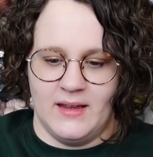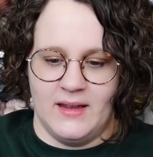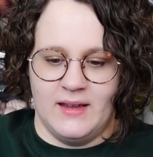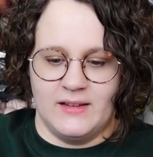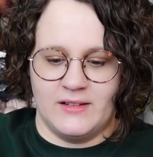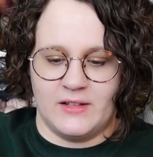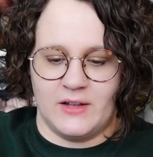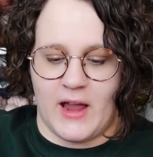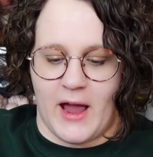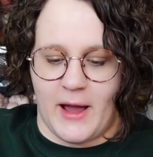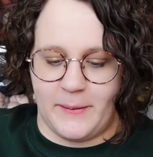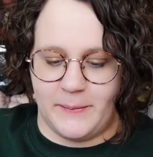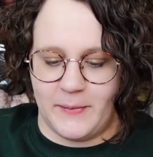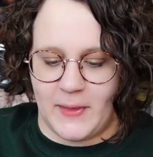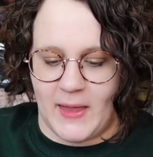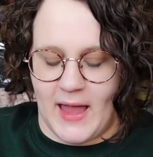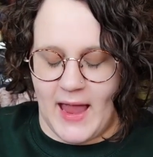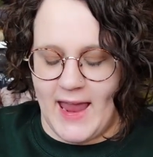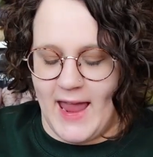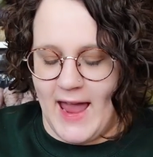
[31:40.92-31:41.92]
So yeah,
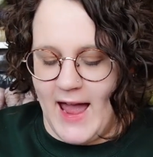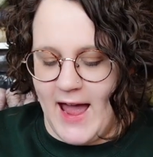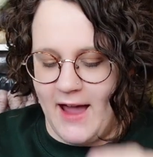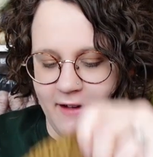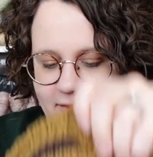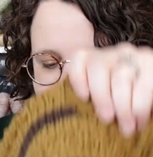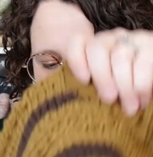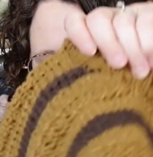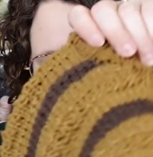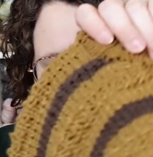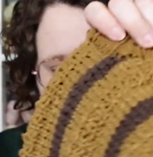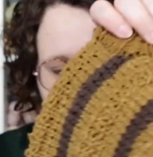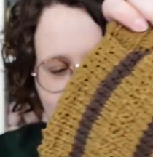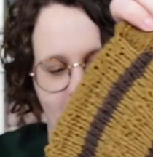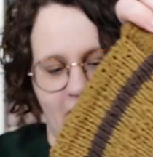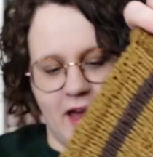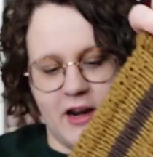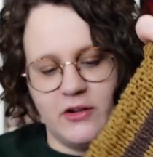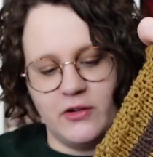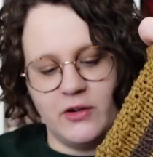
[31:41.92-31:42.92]
I have the
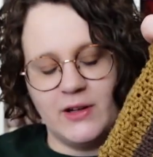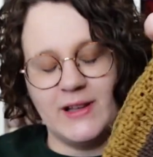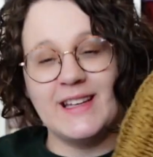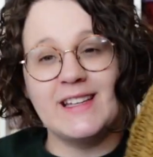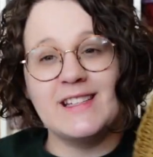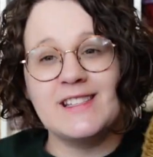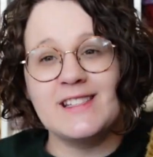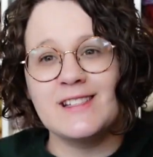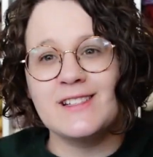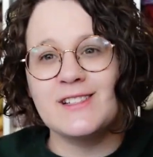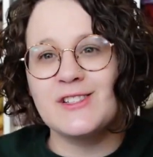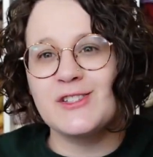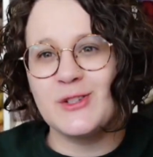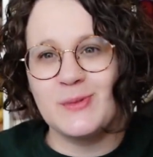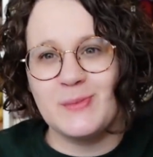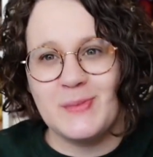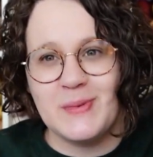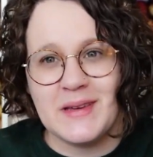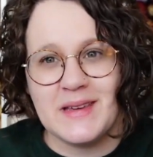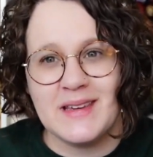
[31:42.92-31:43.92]
pattern release
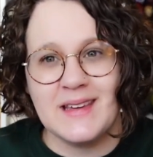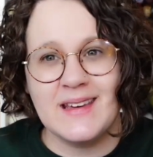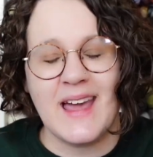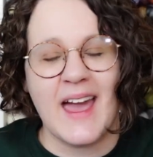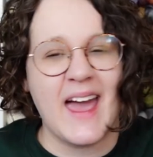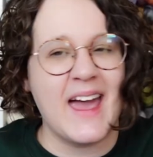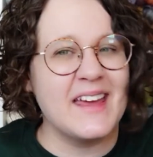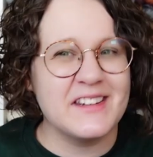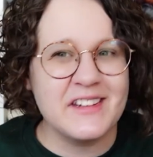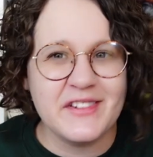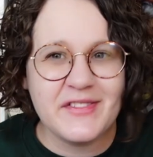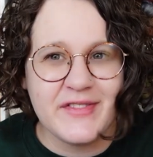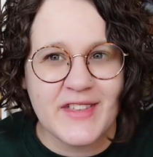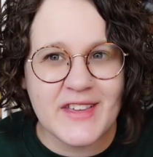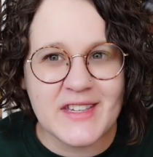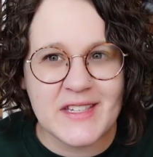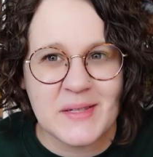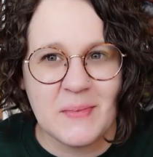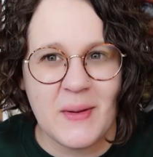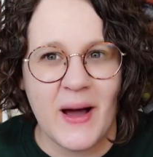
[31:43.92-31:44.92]
should be end of
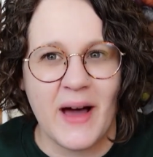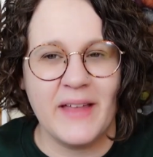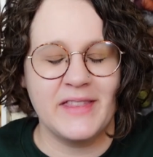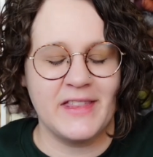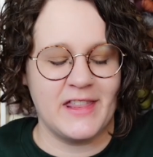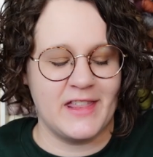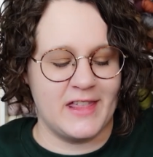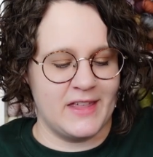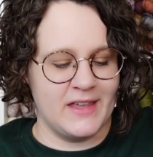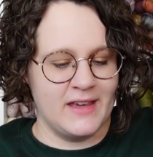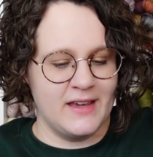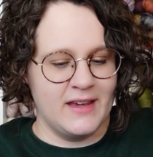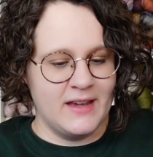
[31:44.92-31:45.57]
this month.